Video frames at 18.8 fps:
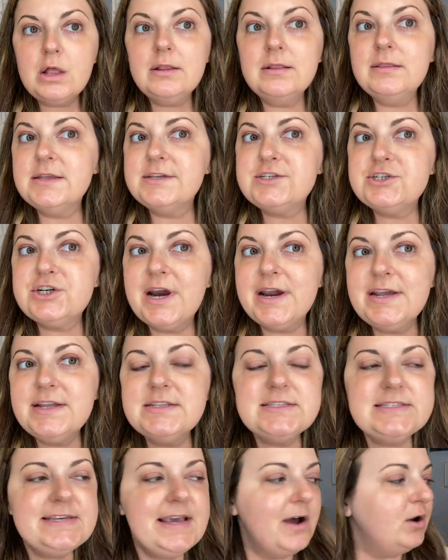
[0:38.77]
let's try it and
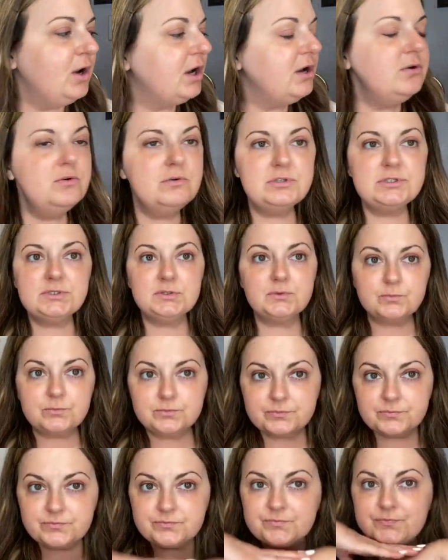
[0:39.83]
see how it goes.
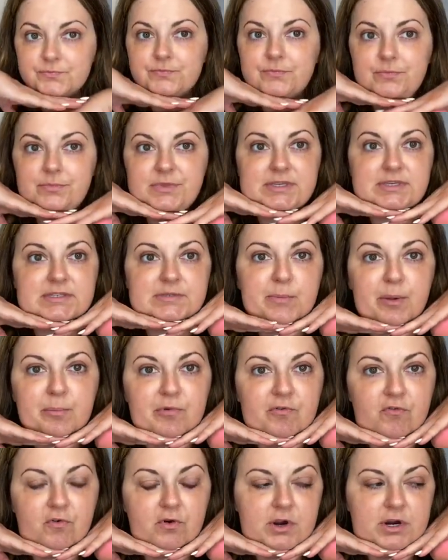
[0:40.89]
This is my
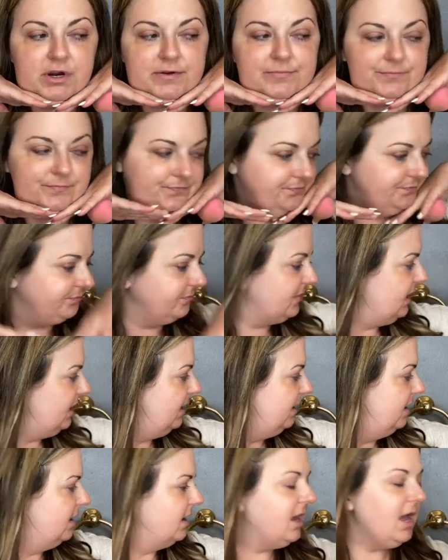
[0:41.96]
before.
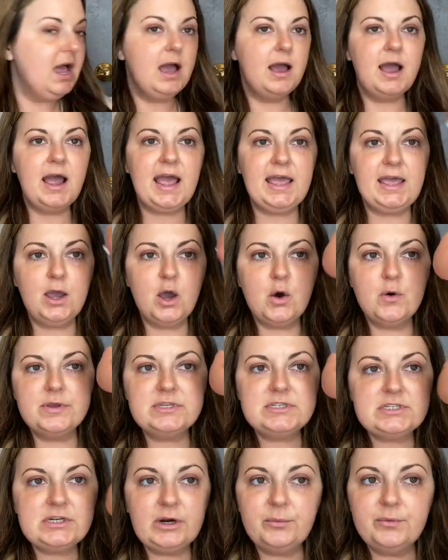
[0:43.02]
I
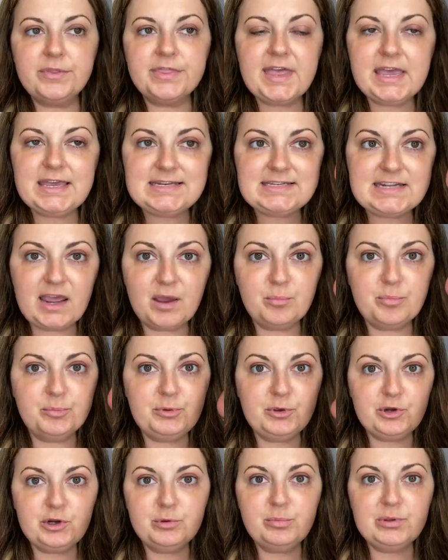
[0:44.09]
always start with a damp
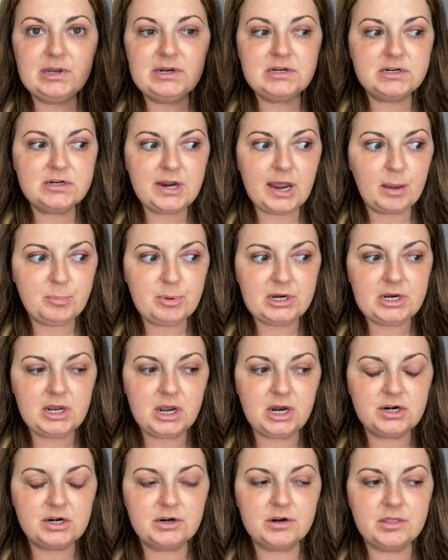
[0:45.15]
beauty blender. I put it
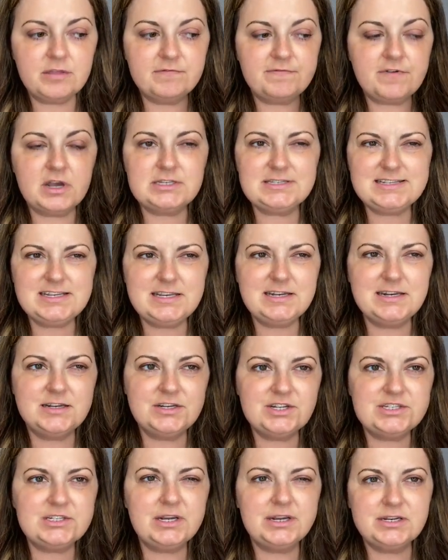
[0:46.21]
under the faucet and
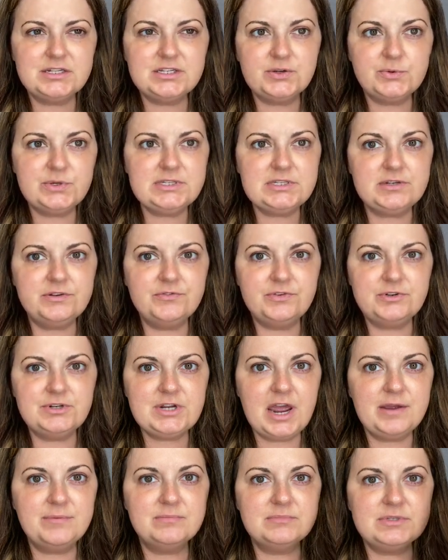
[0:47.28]
just kind of squeeze it a few
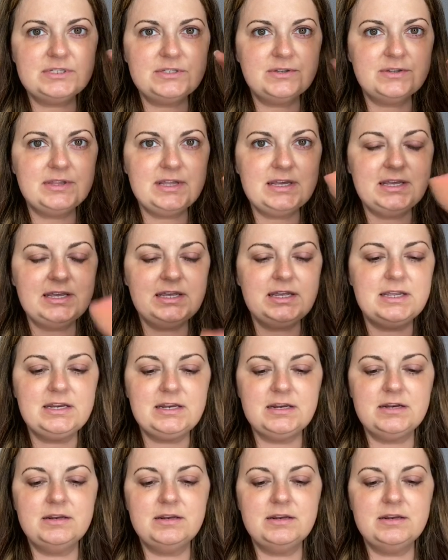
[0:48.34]
times so that it